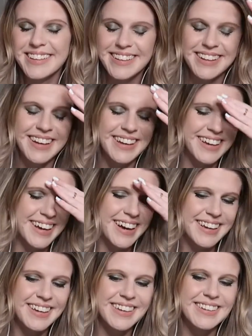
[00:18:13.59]

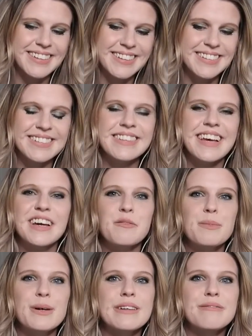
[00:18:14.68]
I just
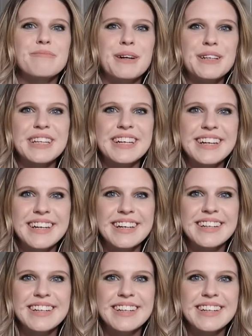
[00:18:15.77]
can't put Merlin